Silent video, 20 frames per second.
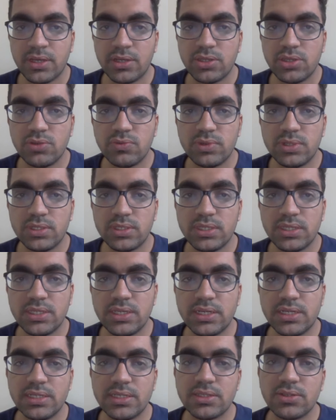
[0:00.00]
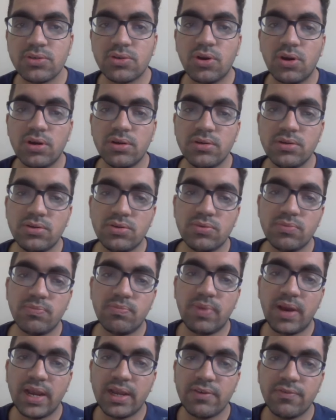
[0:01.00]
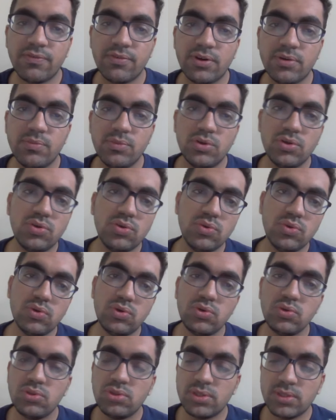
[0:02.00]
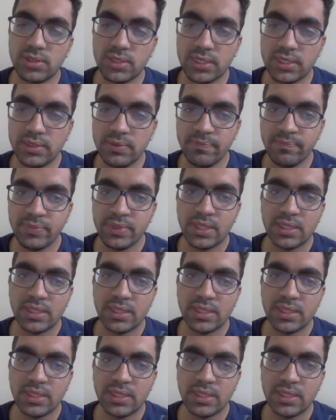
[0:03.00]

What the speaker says: you will see it is gone back from 2 to 3.